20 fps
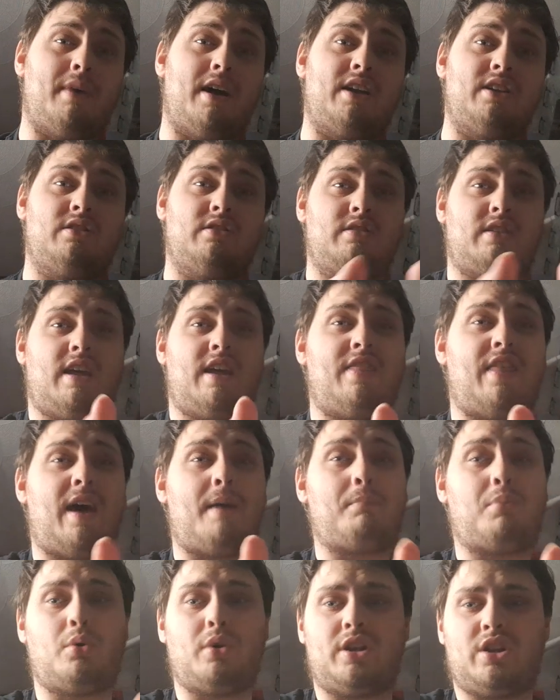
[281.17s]
And at
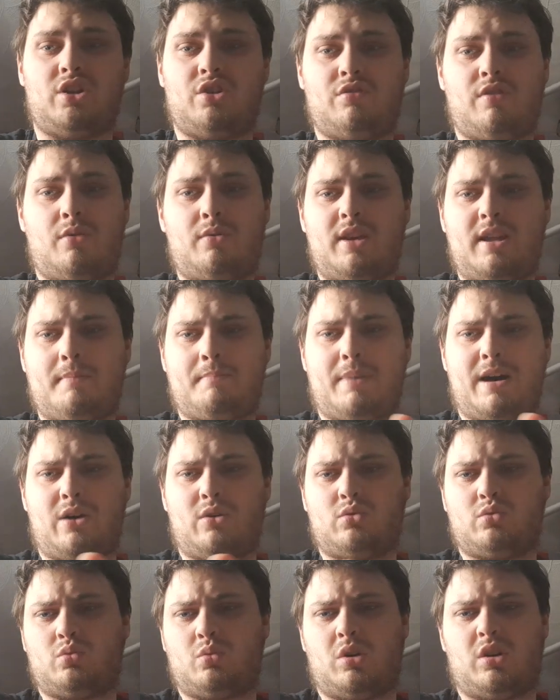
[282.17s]
that point you're only
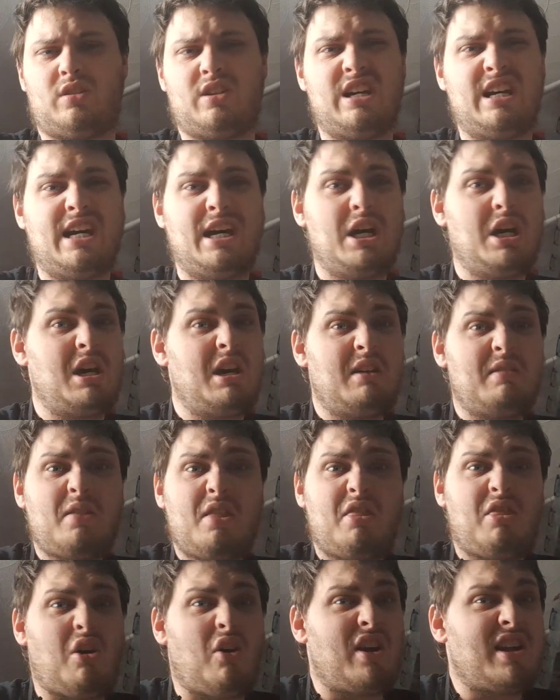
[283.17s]
about
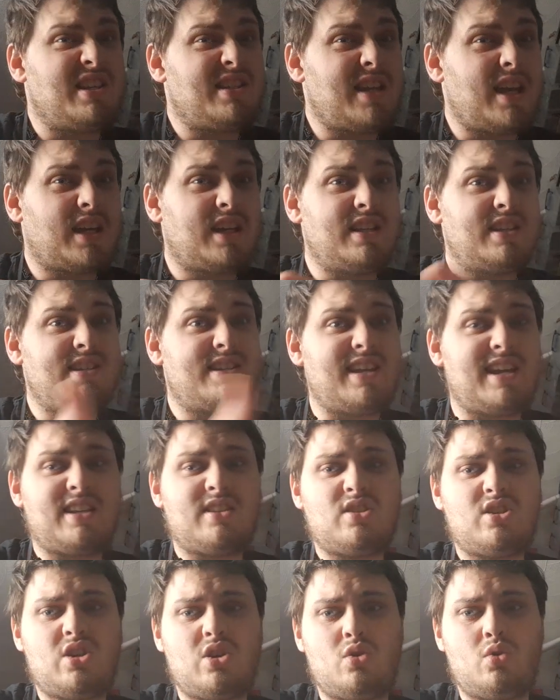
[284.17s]
30 seconds
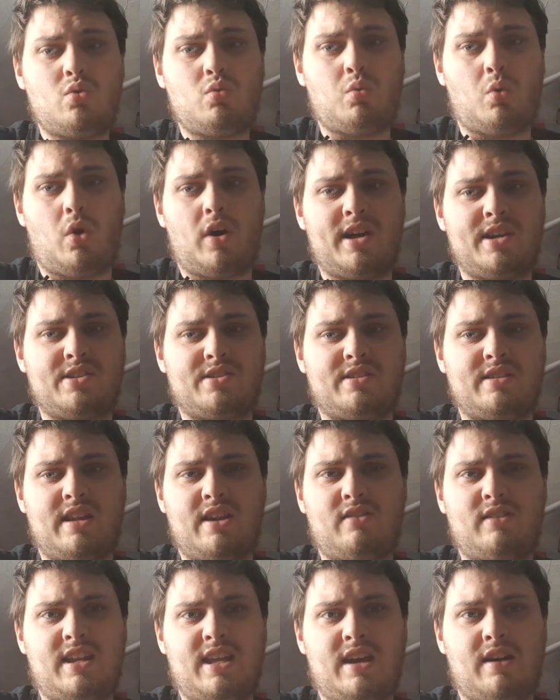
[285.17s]
into what is
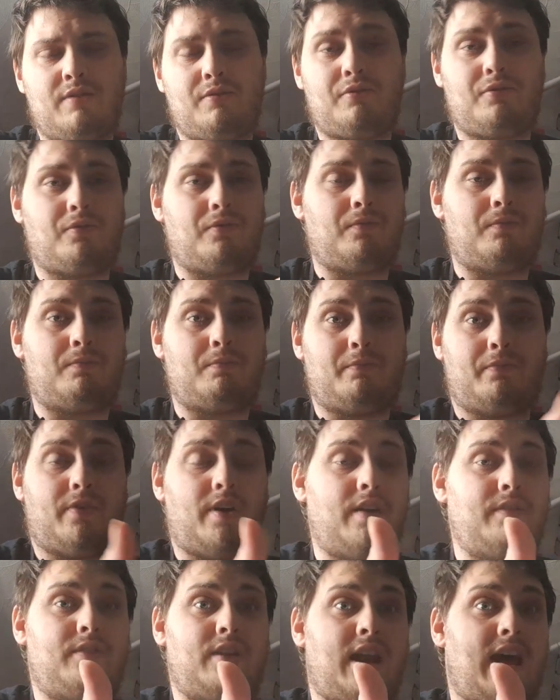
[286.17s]
nearly a
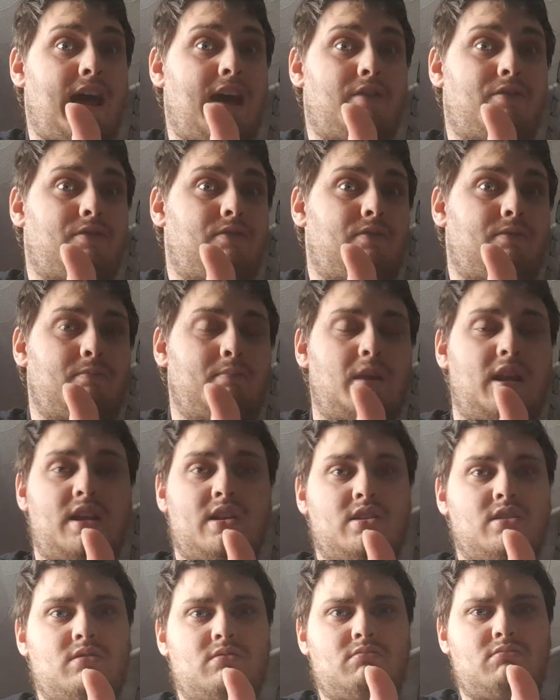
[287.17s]
5.5
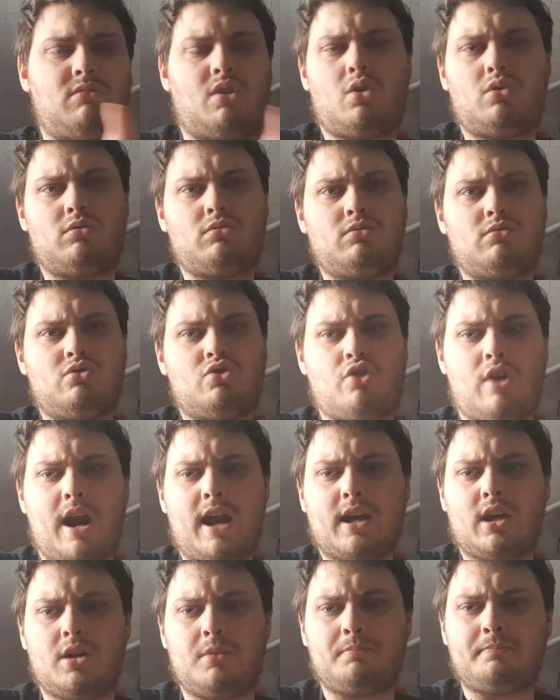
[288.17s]
minute long
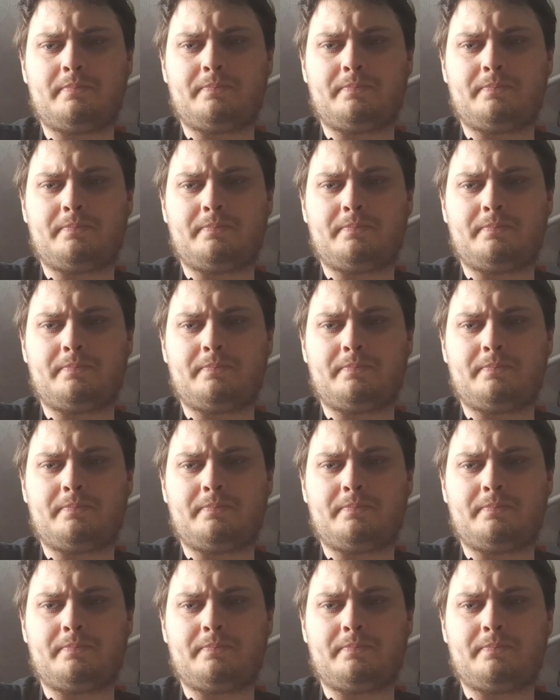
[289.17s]
track.